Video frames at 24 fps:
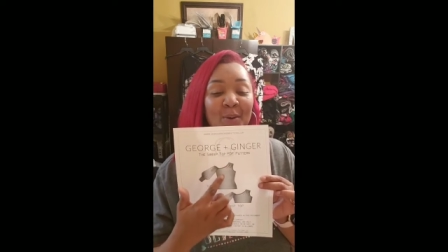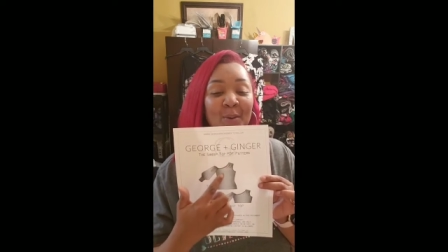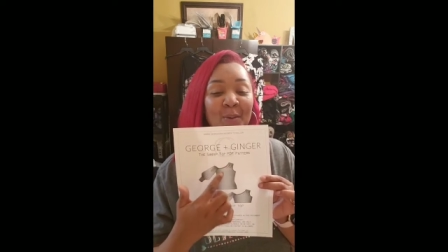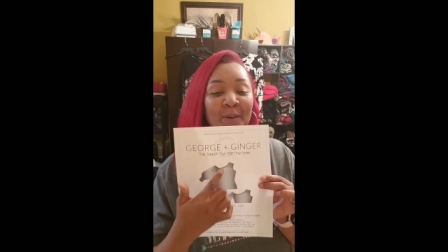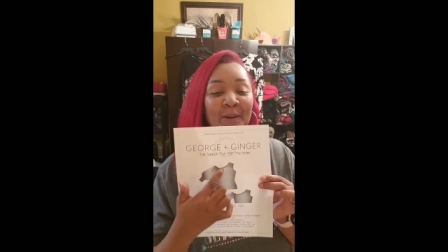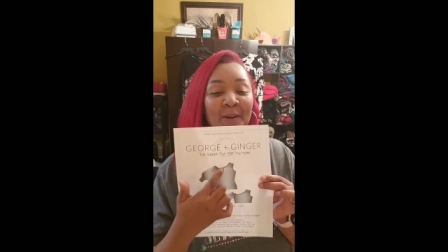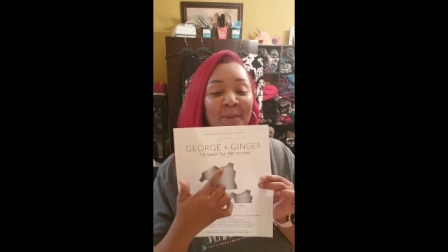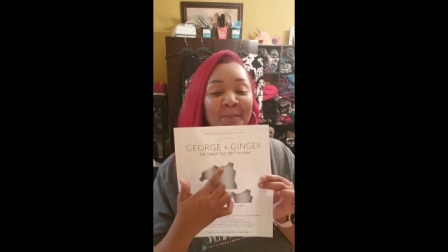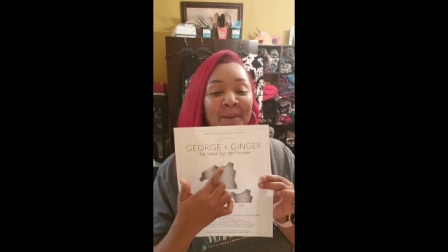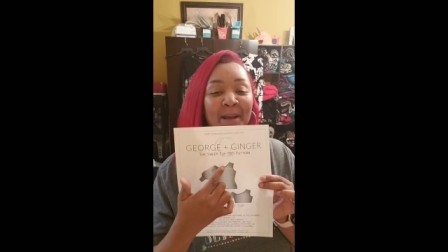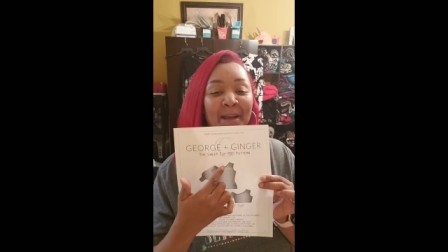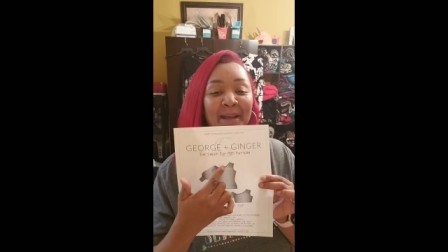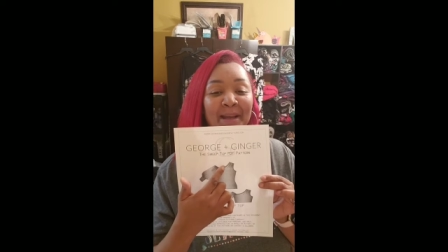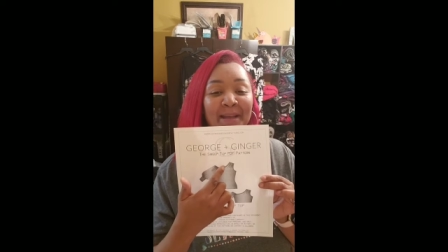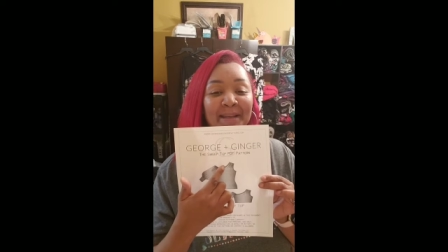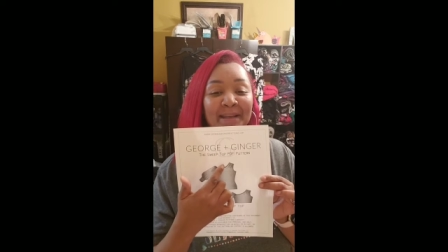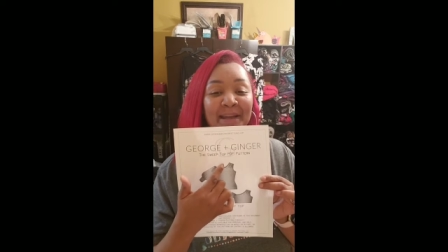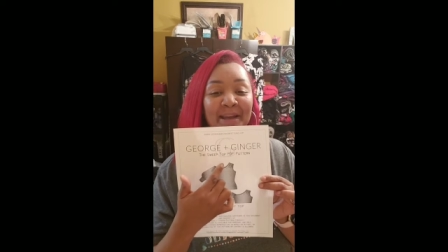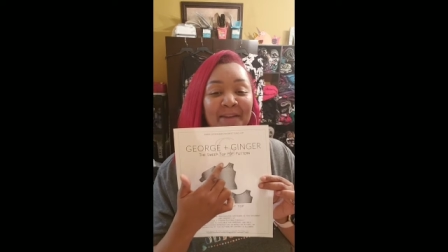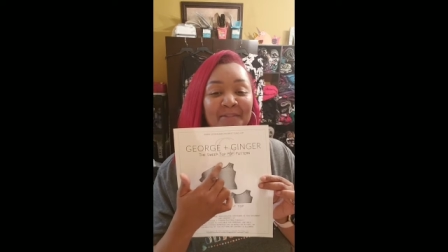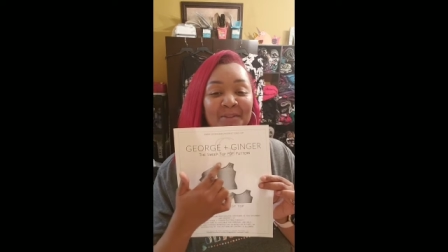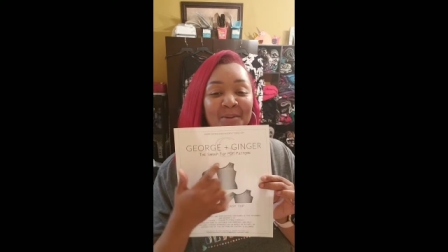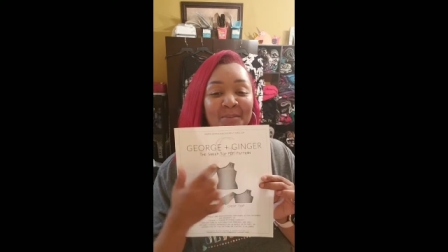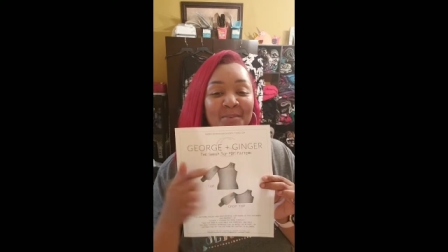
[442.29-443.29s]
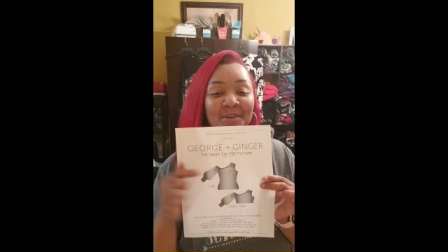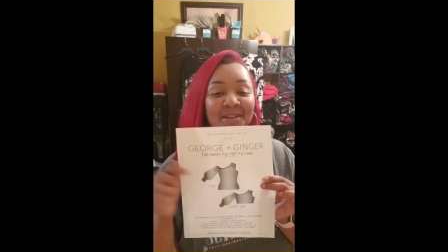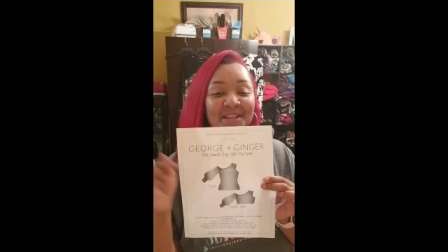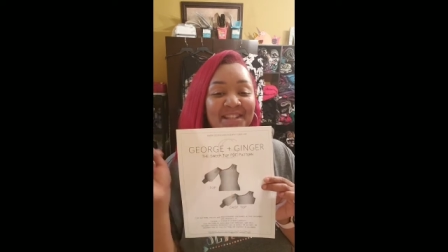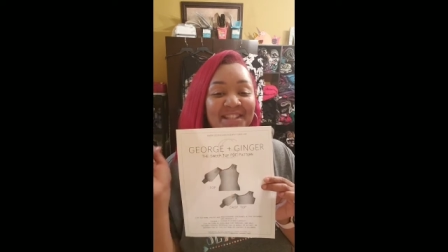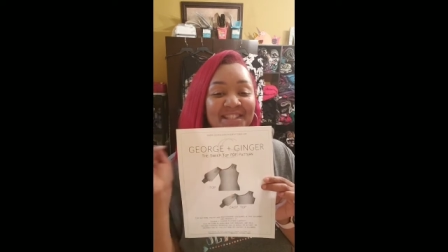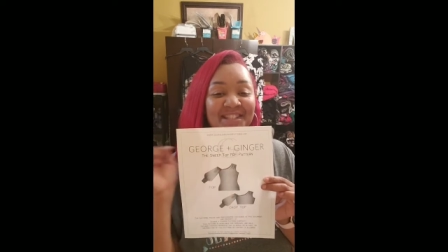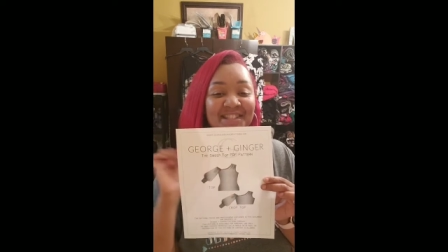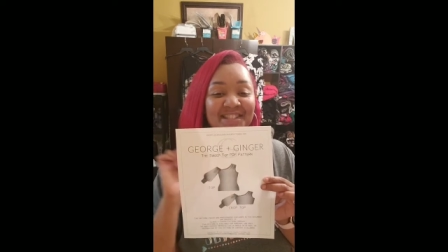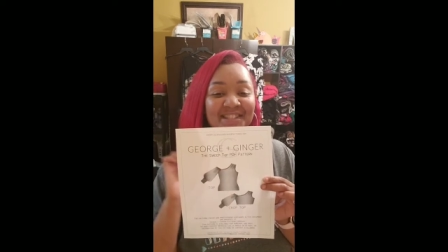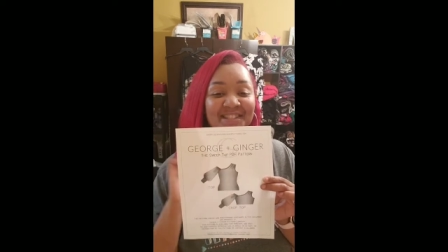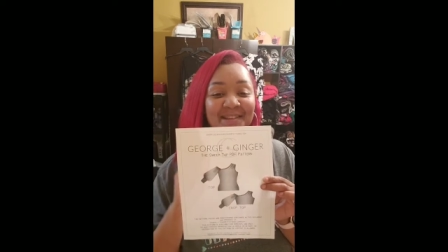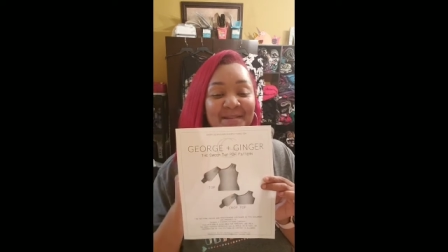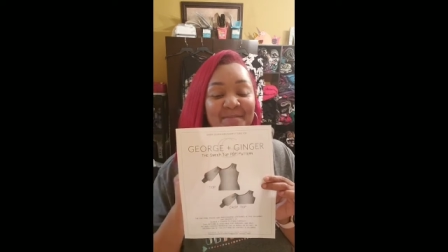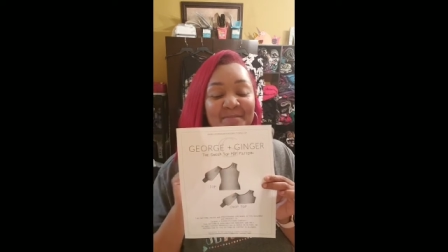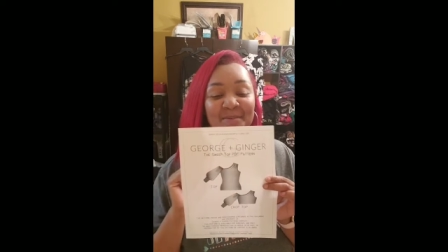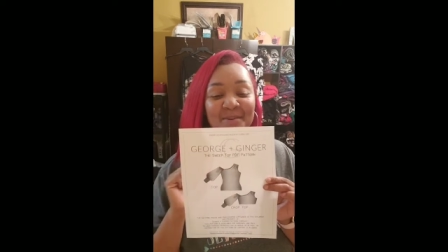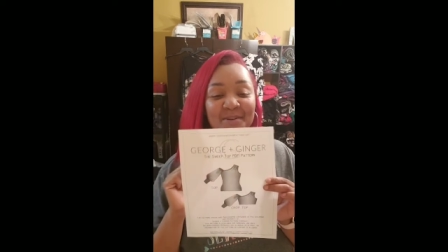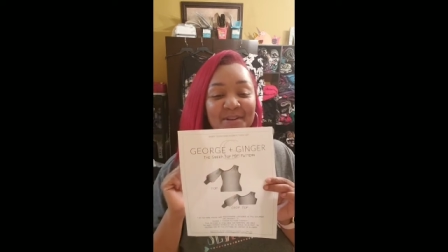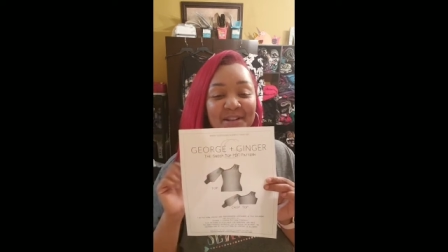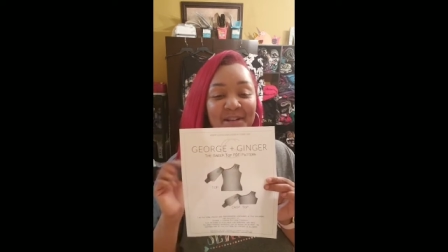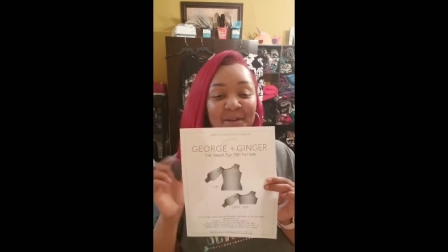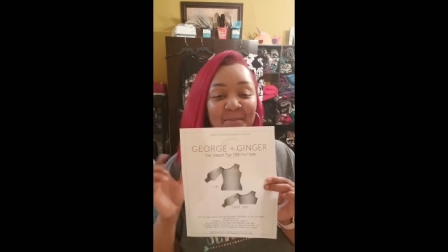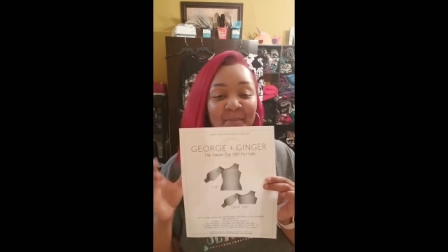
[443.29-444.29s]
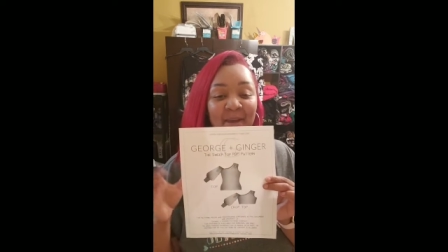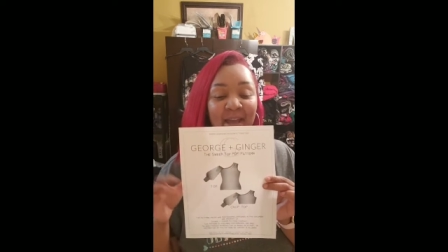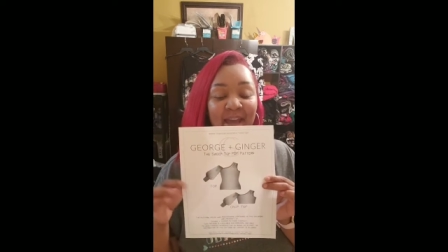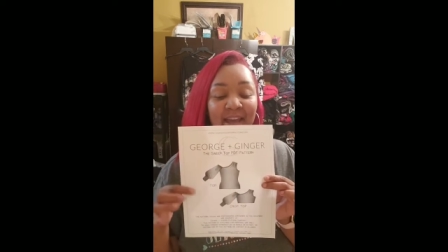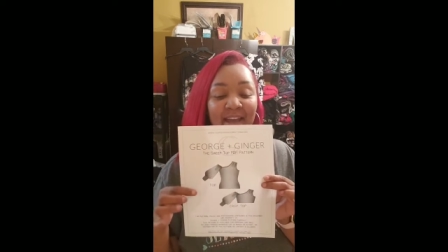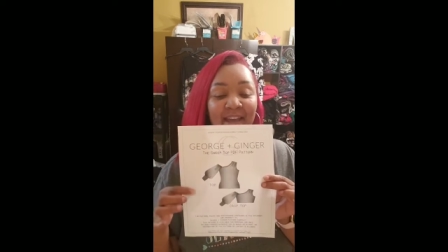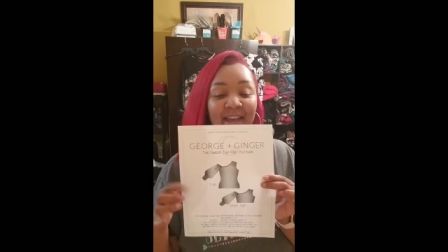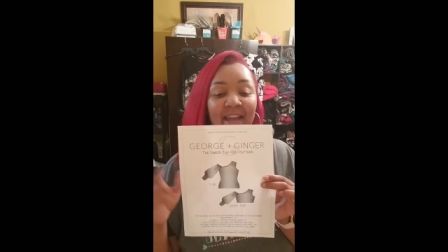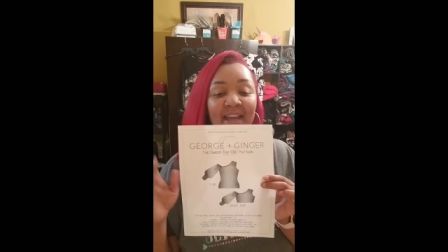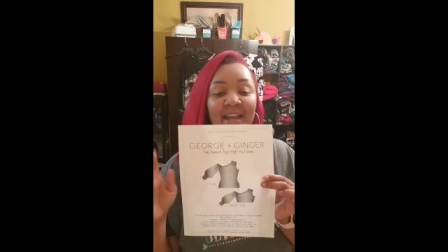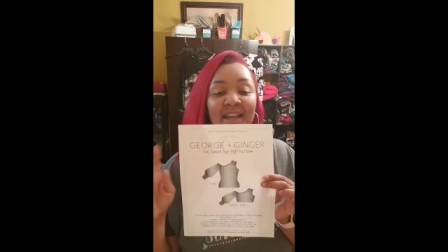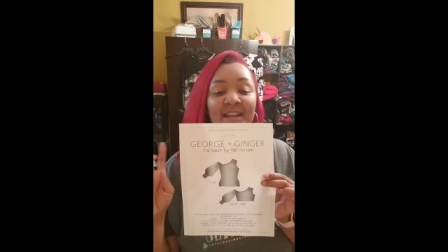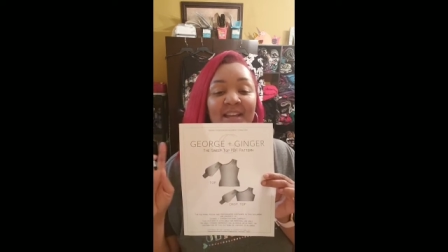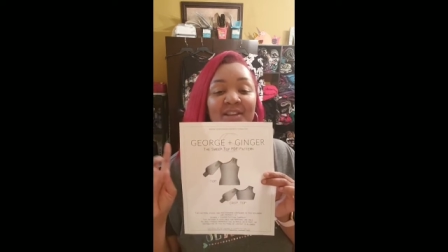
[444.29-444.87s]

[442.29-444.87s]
or am I gonna have to put a zipper in the back?